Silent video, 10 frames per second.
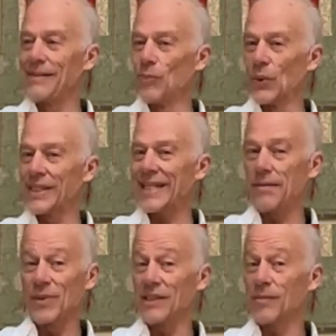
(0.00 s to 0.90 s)
born
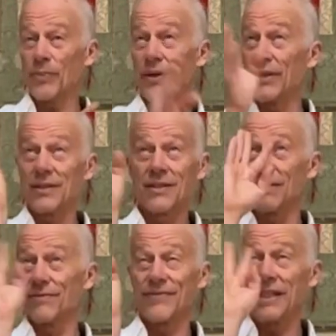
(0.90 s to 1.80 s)
10 minutes apart.
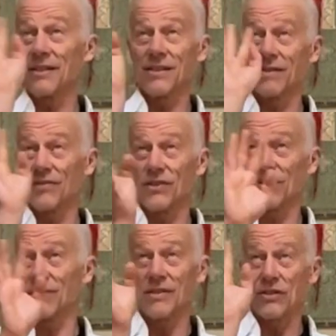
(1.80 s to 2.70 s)
The phases of the
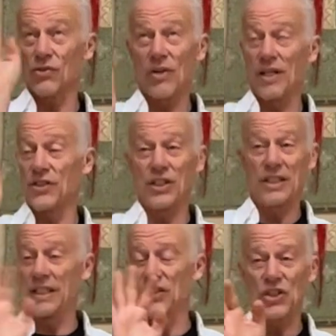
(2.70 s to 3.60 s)
astrology
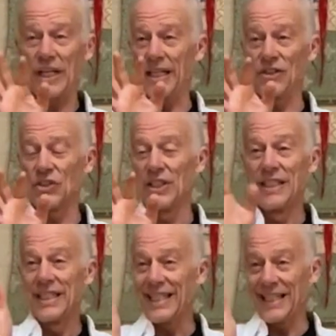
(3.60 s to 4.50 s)
didn't change
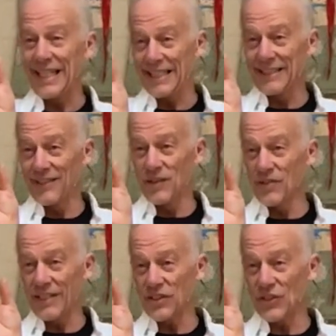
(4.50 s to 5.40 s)
in that little
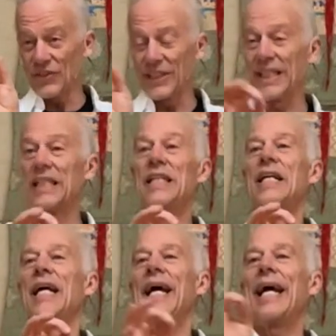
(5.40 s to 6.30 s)
threshold there.
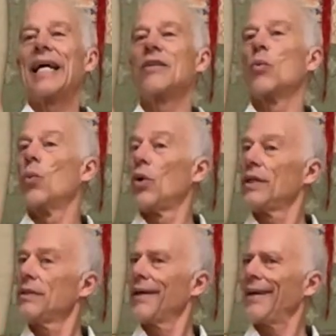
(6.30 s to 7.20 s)
And
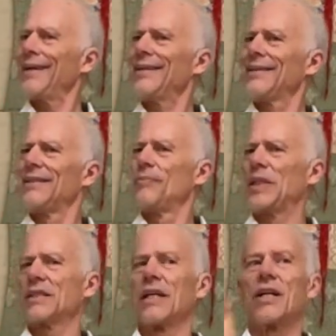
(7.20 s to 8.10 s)
one hated to be
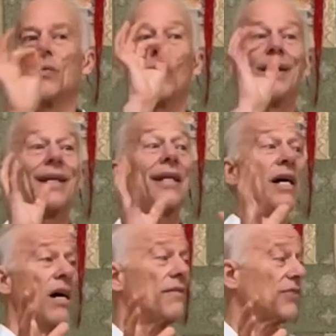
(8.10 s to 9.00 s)
scared, one
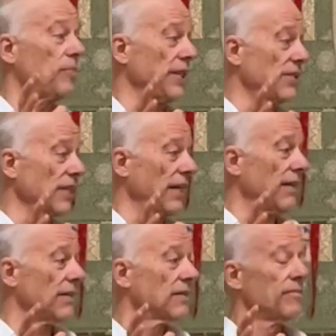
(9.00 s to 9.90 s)
loved to be
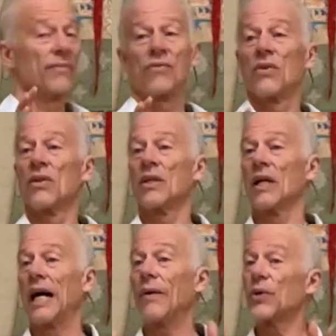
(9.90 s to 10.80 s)
scared.
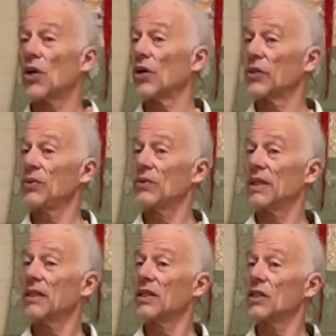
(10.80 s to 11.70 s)
I would argue
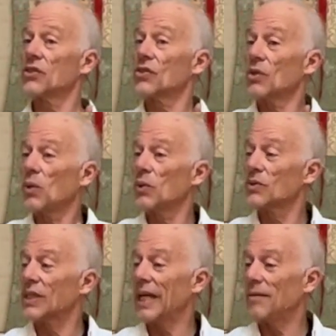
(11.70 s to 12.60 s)
that their
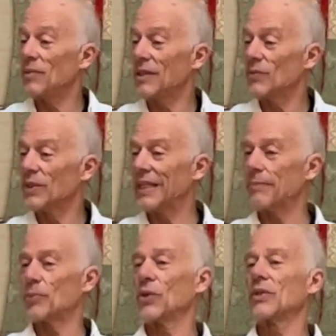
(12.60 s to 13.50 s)
souls came in with
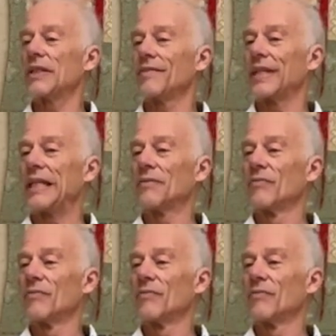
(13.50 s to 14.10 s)
that proclivity.